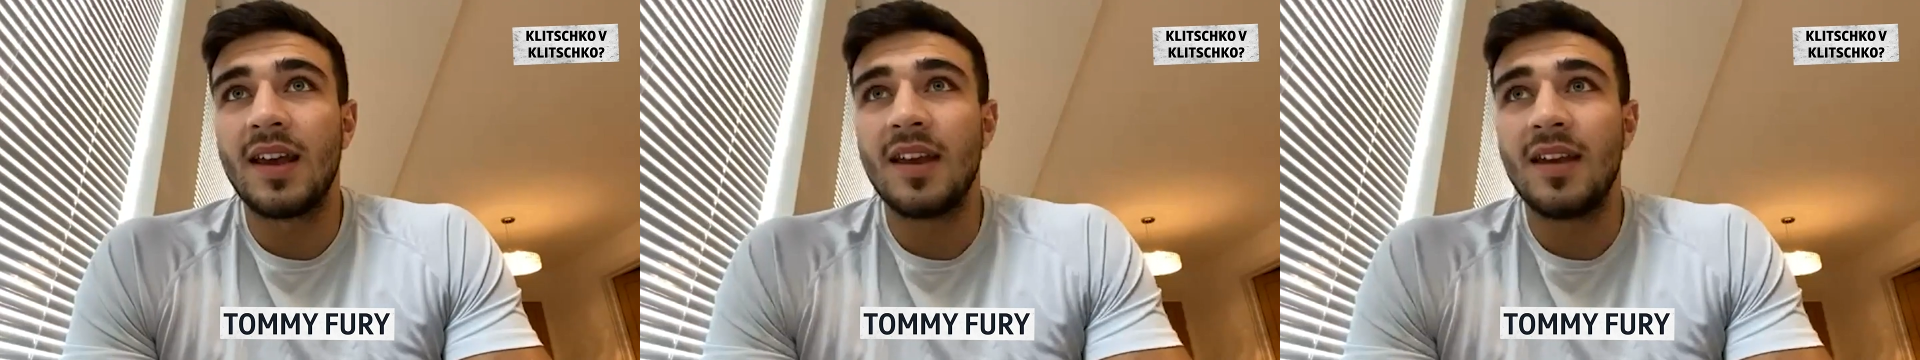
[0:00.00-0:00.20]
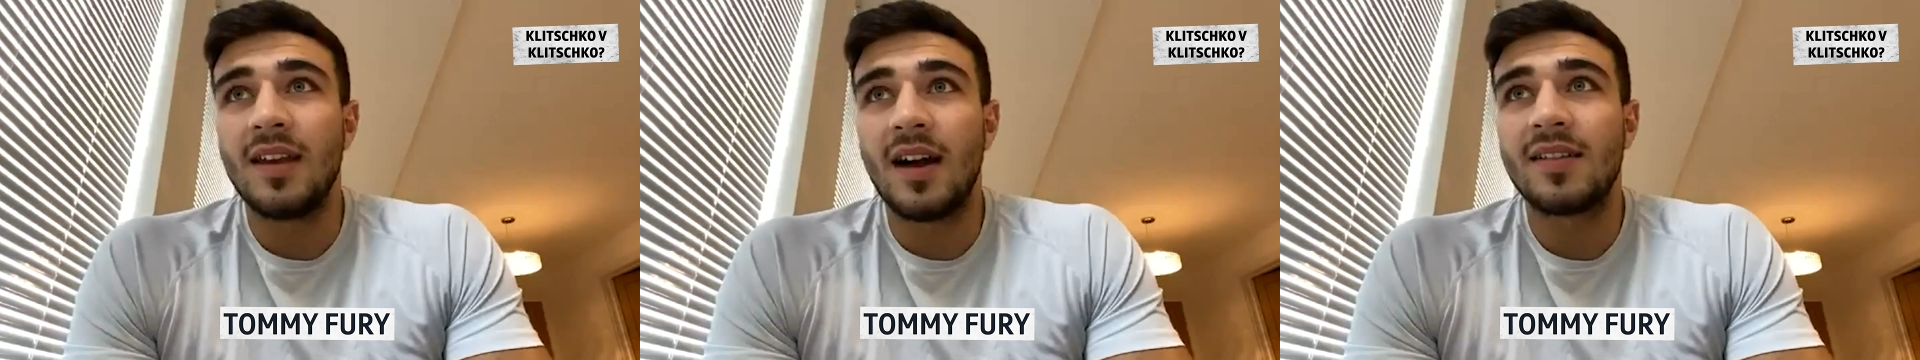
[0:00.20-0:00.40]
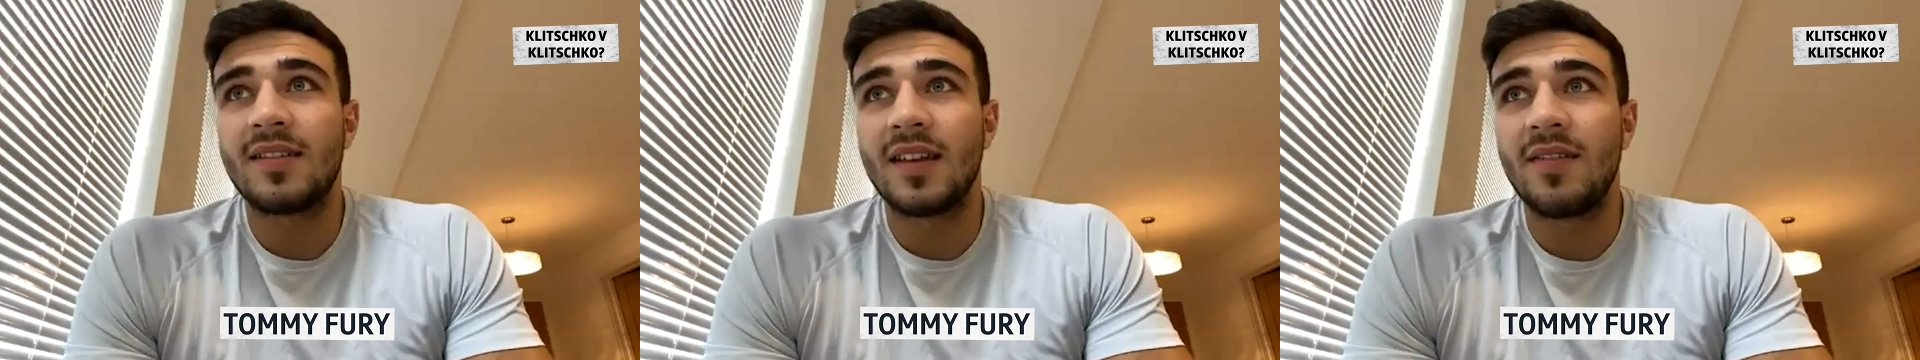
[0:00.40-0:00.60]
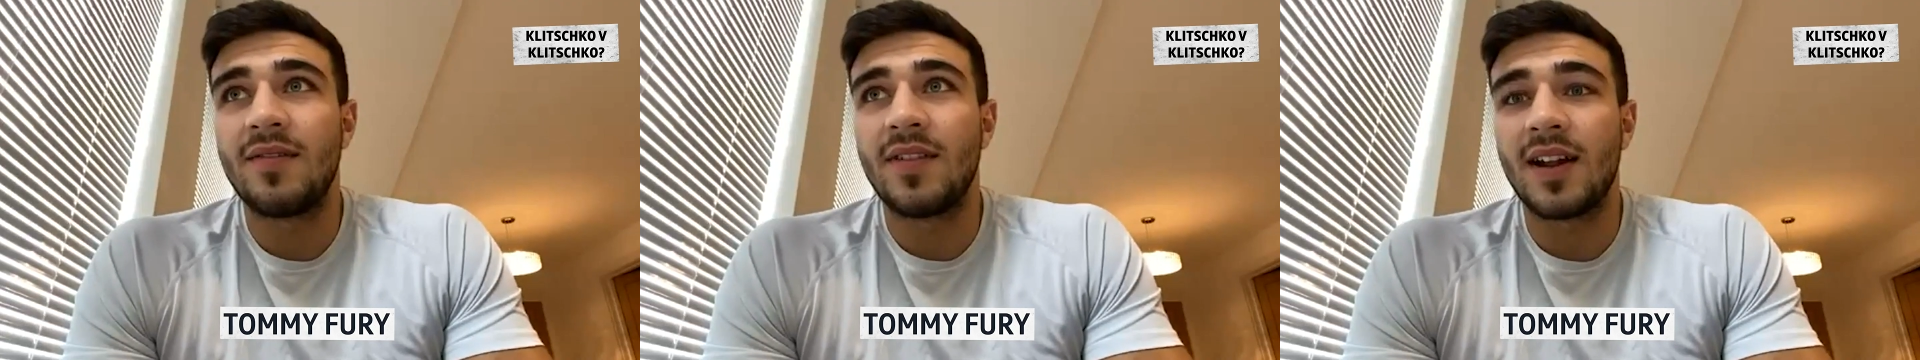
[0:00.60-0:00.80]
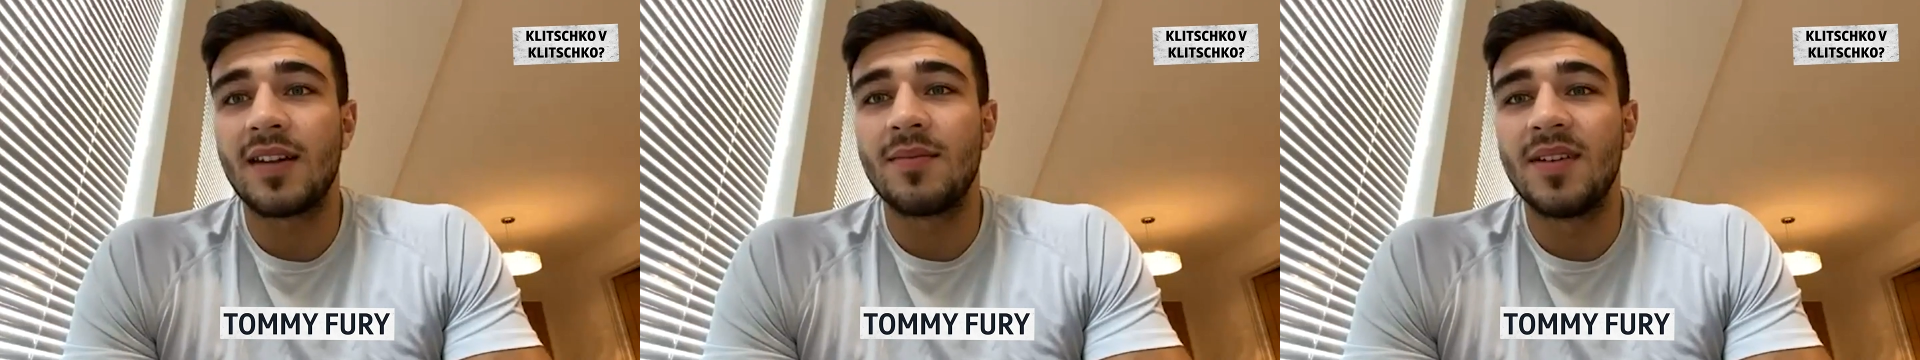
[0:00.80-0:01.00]
Yeah, I'd say
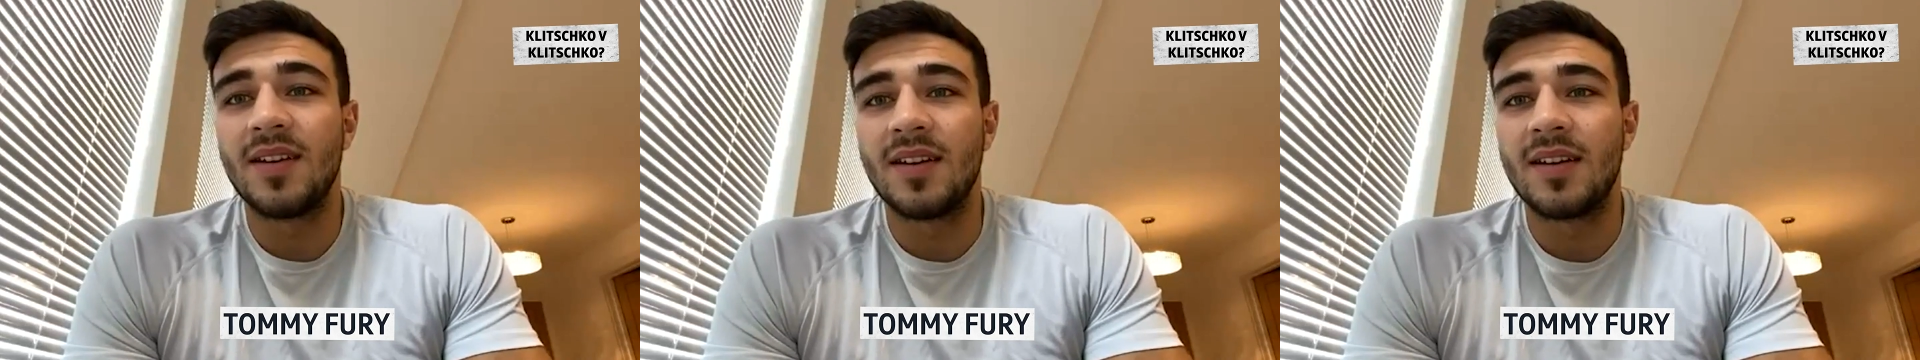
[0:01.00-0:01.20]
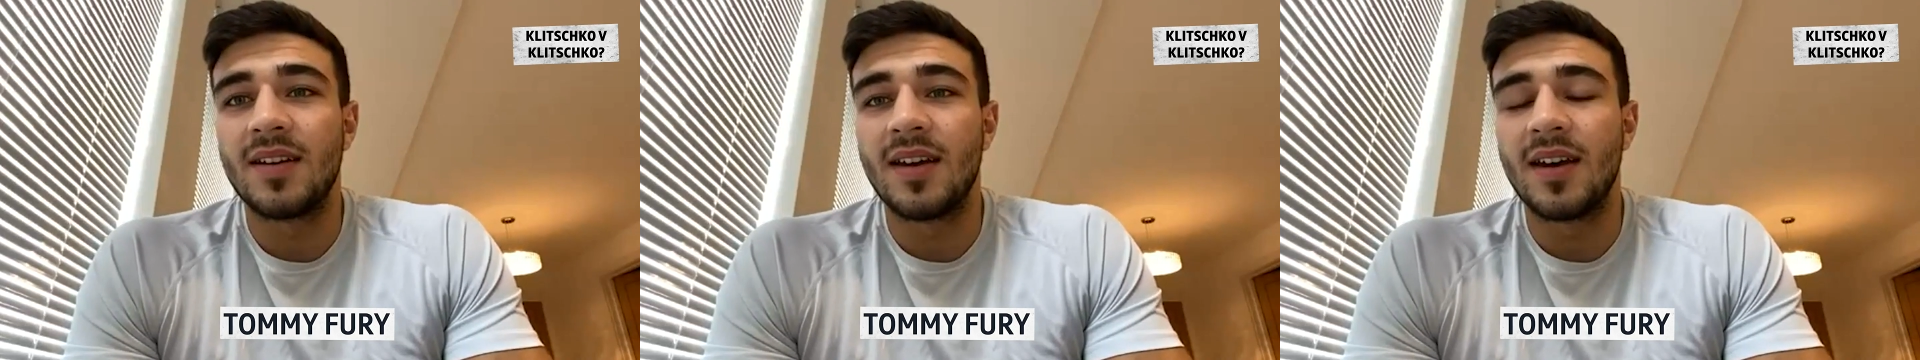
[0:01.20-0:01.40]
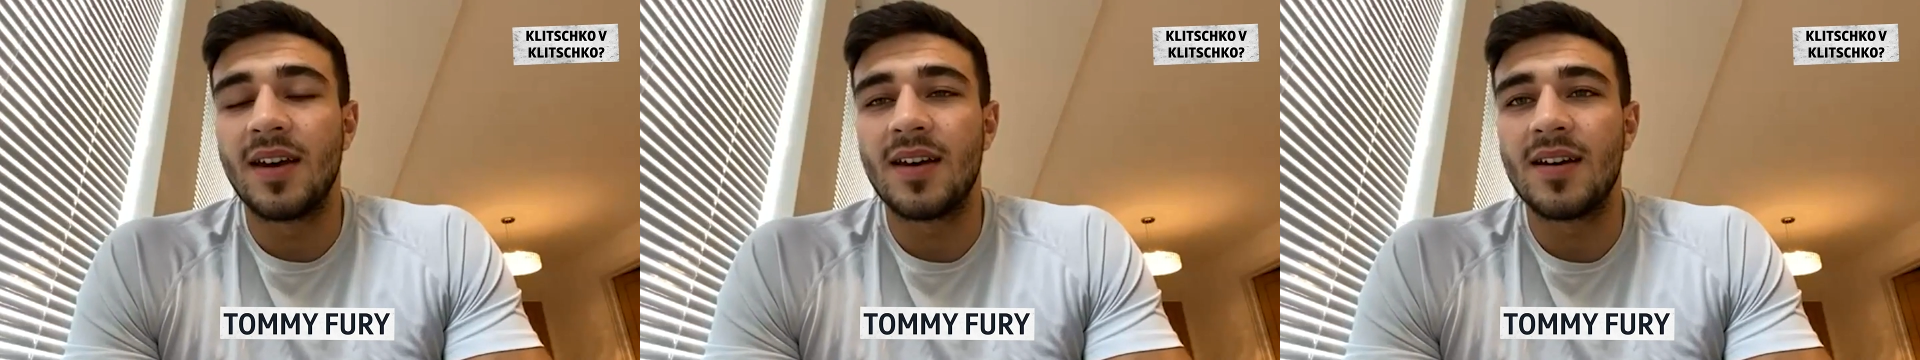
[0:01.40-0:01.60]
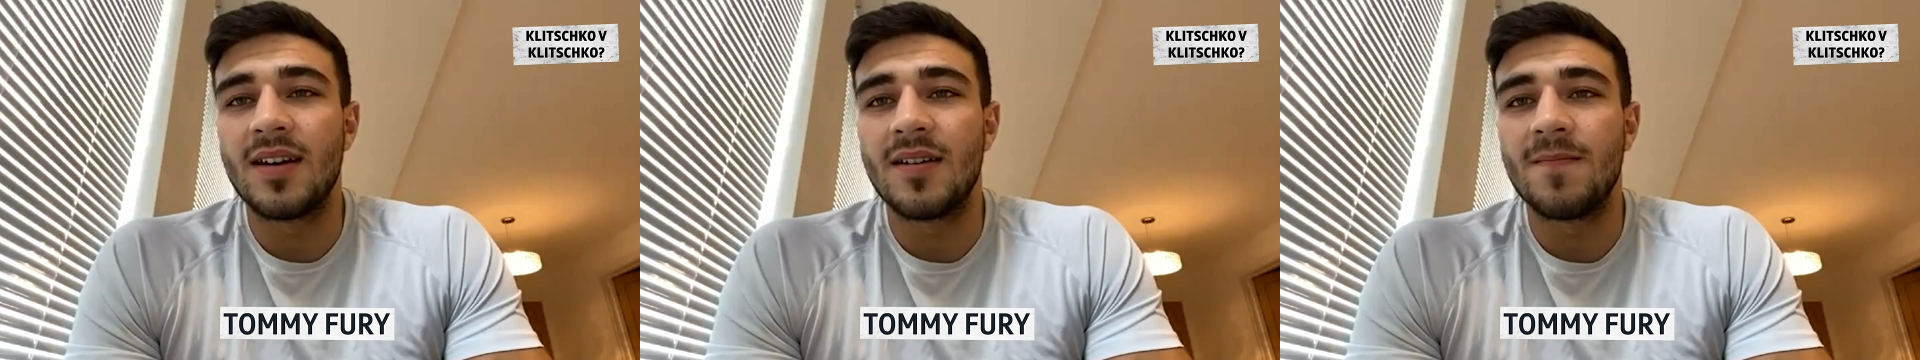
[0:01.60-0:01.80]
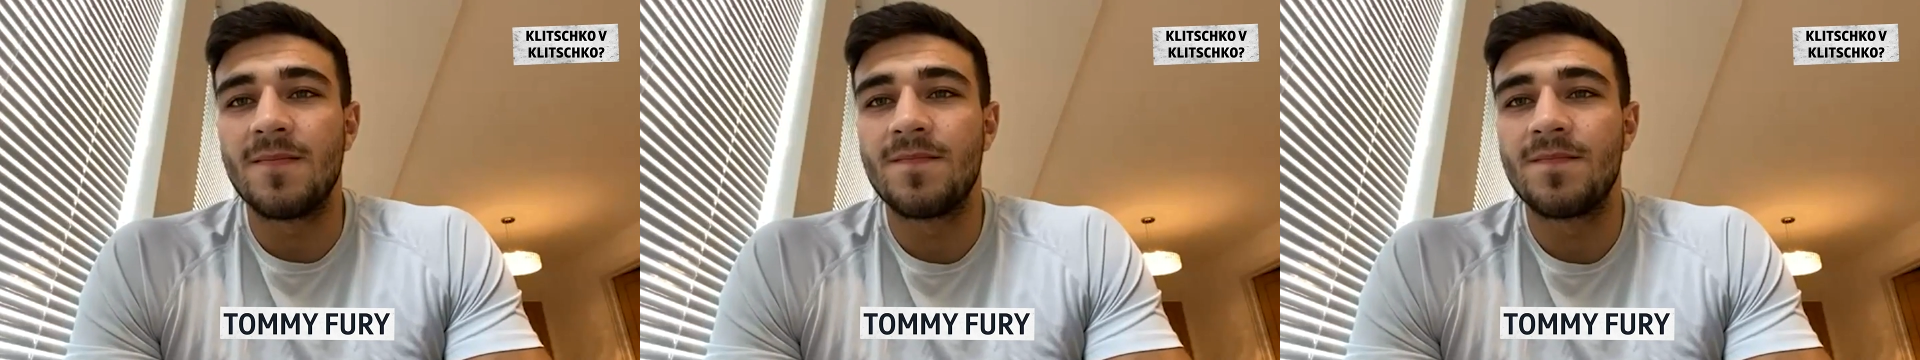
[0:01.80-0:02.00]
Vladimir. Um,